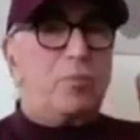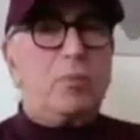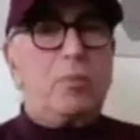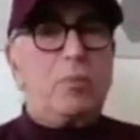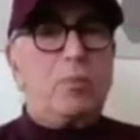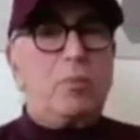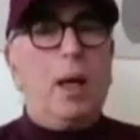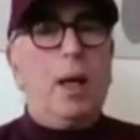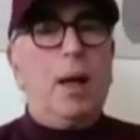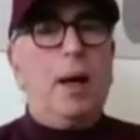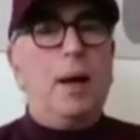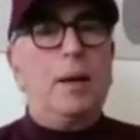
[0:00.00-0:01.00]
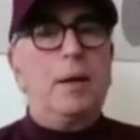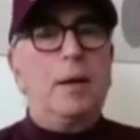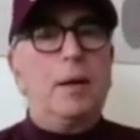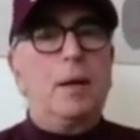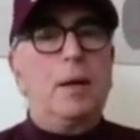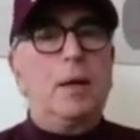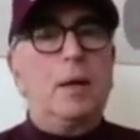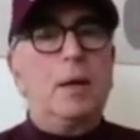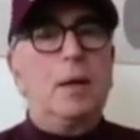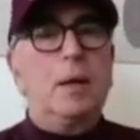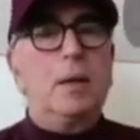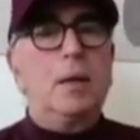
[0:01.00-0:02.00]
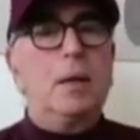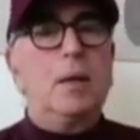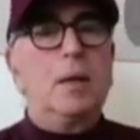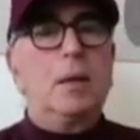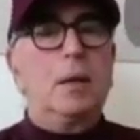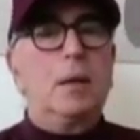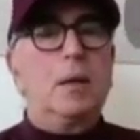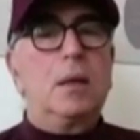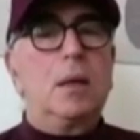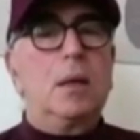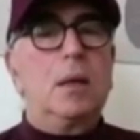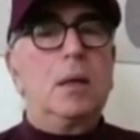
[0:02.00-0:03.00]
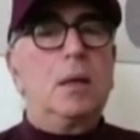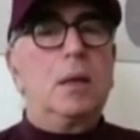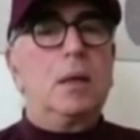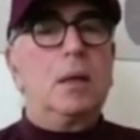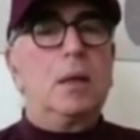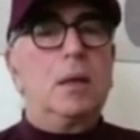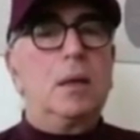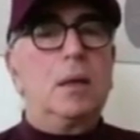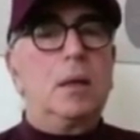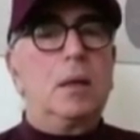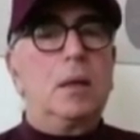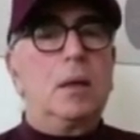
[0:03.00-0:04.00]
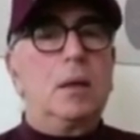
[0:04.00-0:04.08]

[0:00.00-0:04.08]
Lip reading: [no speech]